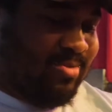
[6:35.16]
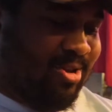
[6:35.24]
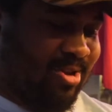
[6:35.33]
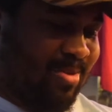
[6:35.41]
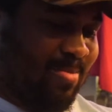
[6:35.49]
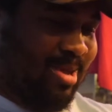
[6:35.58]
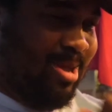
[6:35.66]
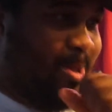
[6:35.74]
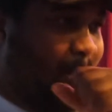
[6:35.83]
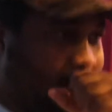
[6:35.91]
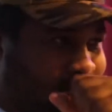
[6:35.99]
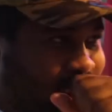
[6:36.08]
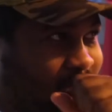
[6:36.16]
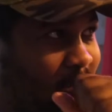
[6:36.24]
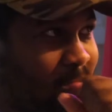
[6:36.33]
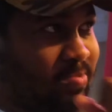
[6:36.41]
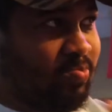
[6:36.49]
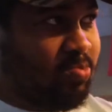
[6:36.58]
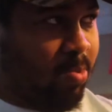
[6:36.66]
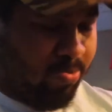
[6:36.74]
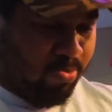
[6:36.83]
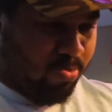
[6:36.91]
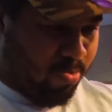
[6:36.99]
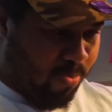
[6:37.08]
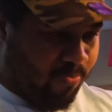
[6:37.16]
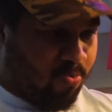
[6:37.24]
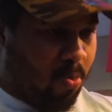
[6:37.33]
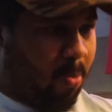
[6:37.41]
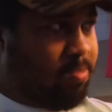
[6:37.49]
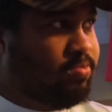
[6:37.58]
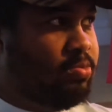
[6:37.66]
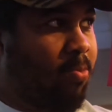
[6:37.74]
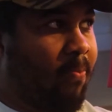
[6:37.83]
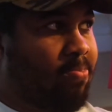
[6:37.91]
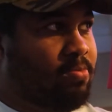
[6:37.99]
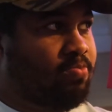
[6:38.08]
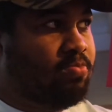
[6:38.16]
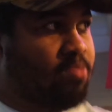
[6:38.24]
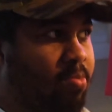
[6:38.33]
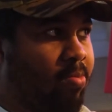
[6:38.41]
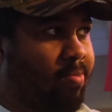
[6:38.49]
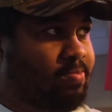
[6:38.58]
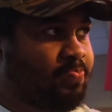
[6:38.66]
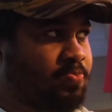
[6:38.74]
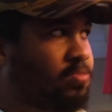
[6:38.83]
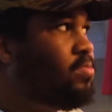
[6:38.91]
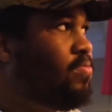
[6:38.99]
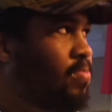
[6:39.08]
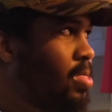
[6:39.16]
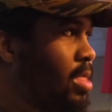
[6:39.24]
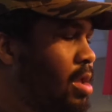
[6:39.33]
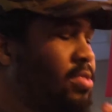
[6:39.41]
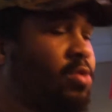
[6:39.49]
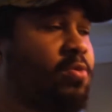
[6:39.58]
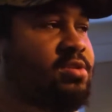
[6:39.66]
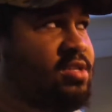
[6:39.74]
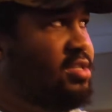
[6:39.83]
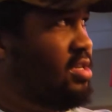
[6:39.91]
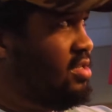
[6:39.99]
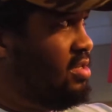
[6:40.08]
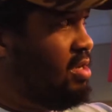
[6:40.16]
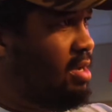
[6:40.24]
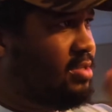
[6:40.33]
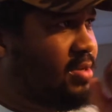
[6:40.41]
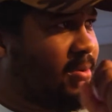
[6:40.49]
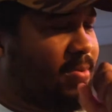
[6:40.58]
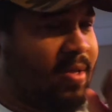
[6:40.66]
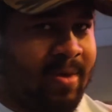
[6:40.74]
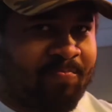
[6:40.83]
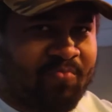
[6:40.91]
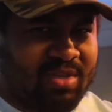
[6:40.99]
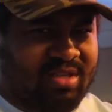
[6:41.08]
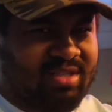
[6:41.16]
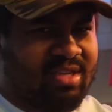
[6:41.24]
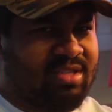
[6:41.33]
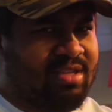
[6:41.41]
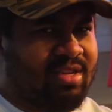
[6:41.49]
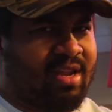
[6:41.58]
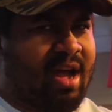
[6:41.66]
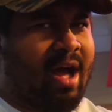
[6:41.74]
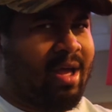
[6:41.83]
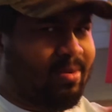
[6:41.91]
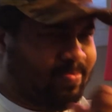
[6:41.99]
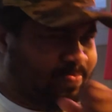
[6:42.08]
Oh man. You did the one she said she does, or you did the one under that? The one she said she does. She said she did a hot.